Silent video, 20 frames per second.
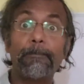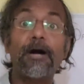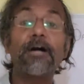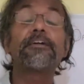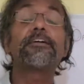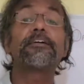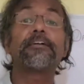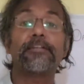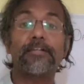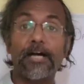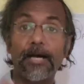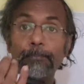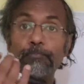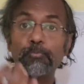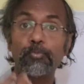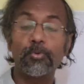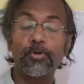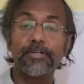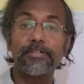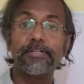marker
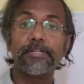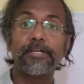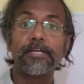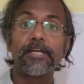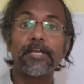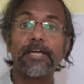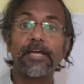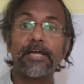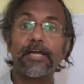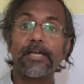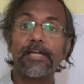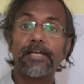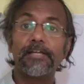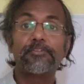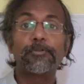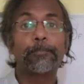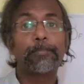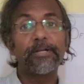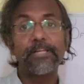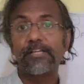upward,
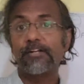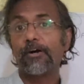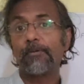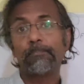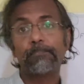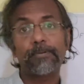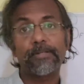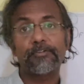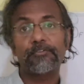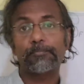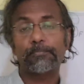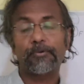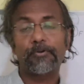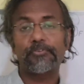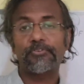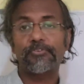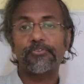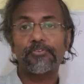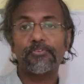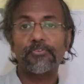it's a pretty complex
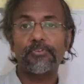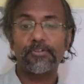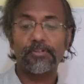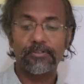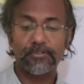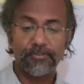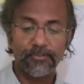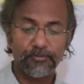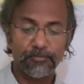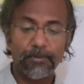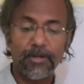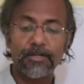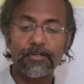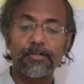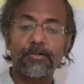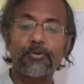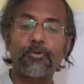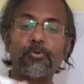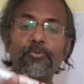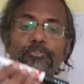process, isn't it? This
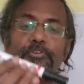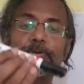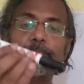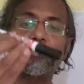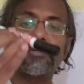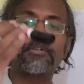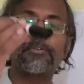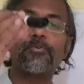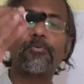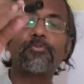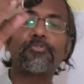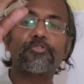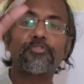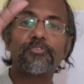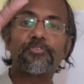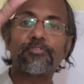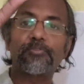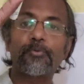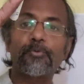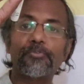marker goes up, it goes
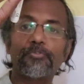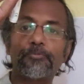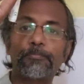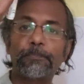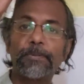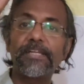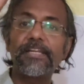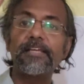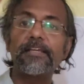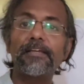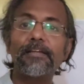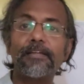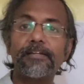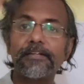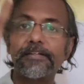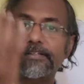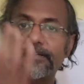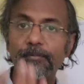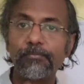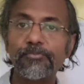spinning,
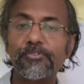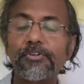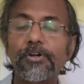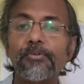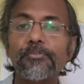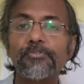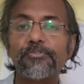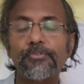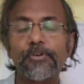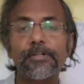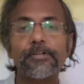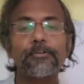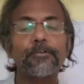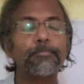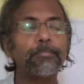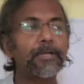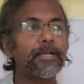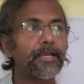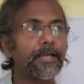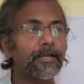and it comes down straight
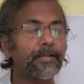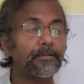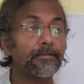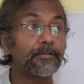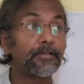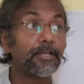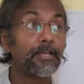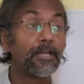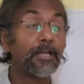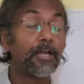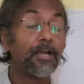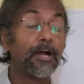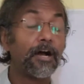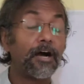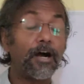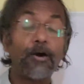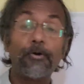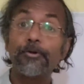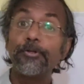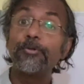into my hand.
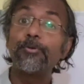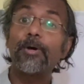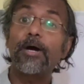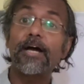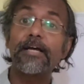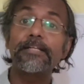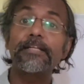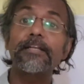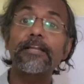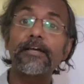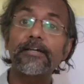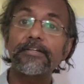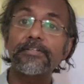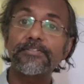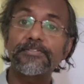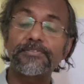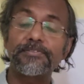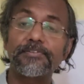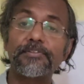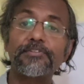How do you
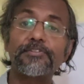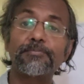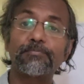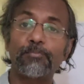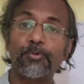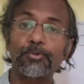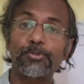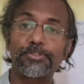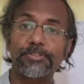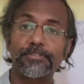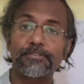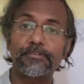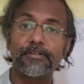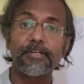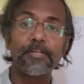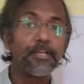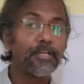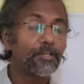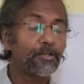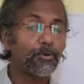analyze this motion?
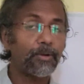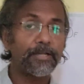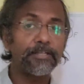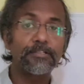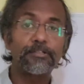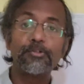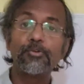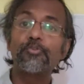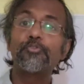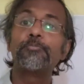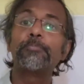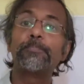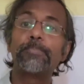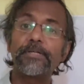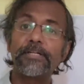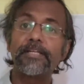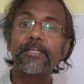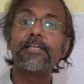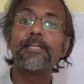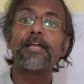Now, it looks
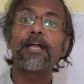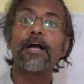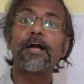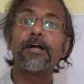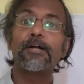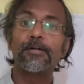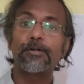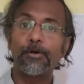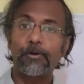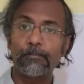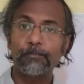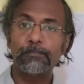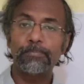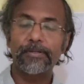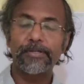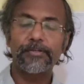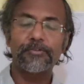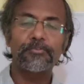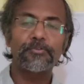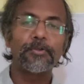pretty
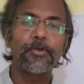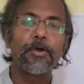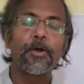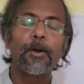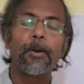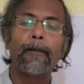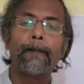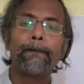complex,